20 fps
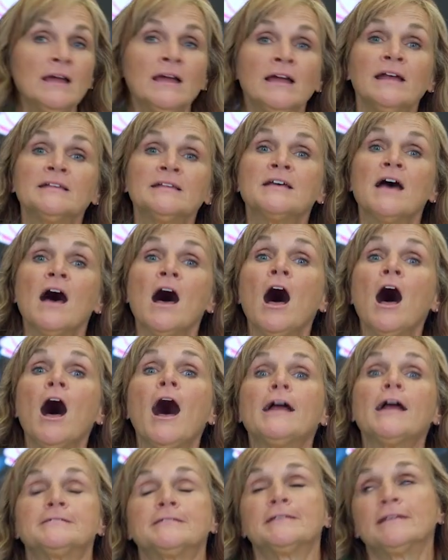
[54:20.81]
It's
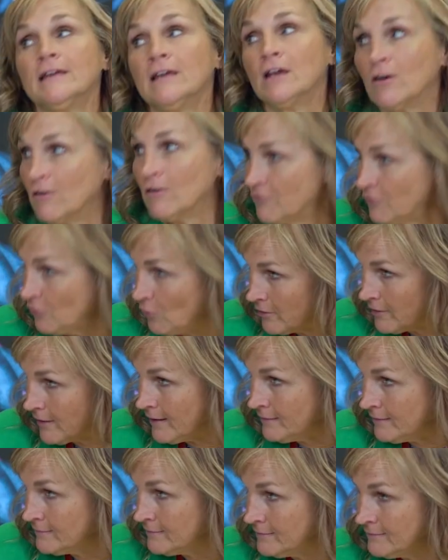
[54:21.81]
hot here in Florida.